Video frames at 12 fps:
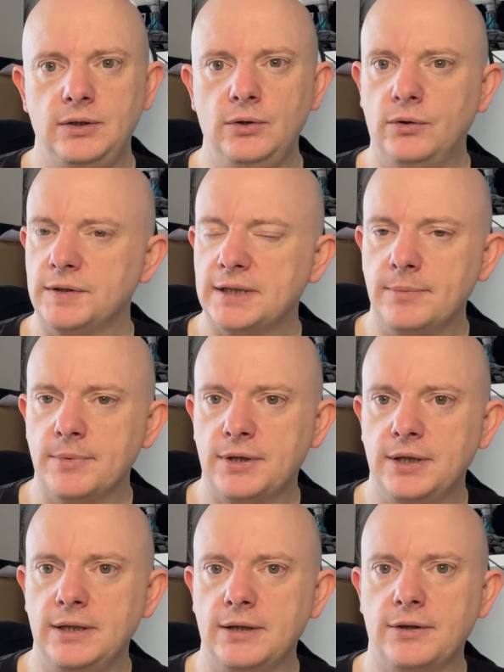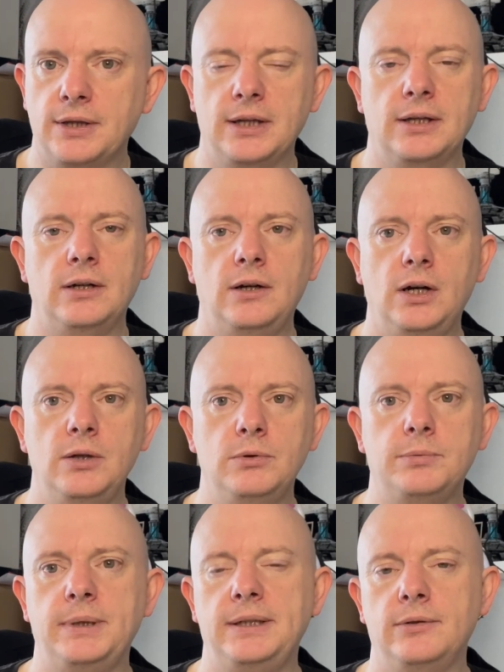not something that I
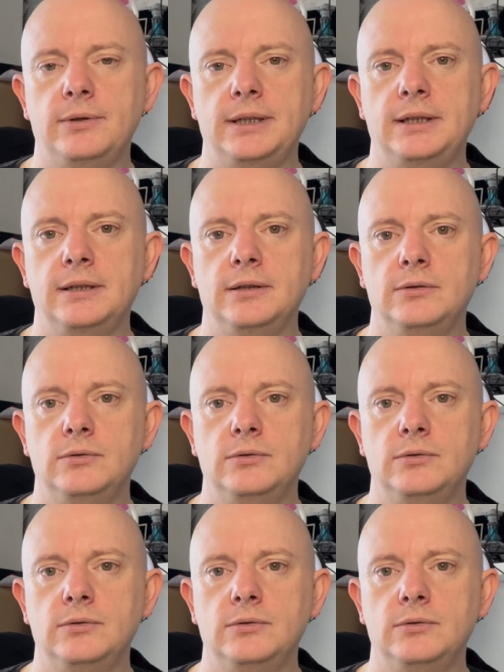would be doing